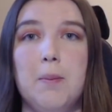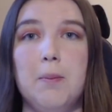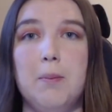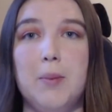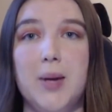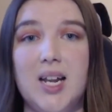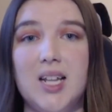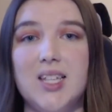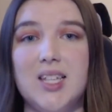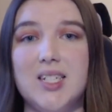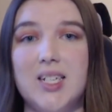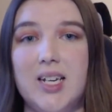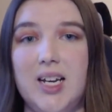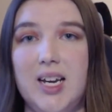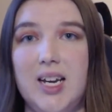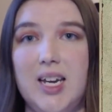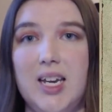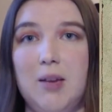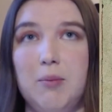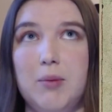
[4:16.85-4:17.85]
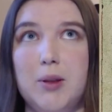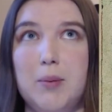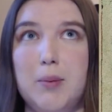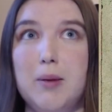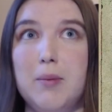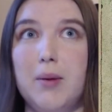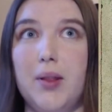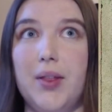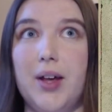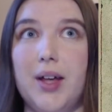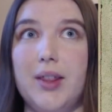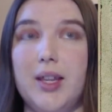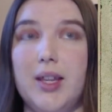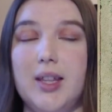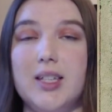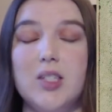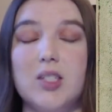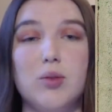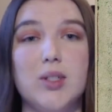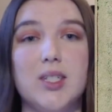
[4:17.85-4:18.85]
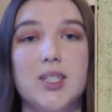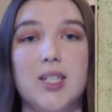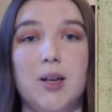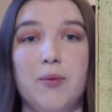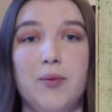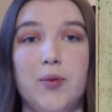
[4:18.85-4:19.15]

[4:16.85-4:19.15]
But at the time, the people thought that this was some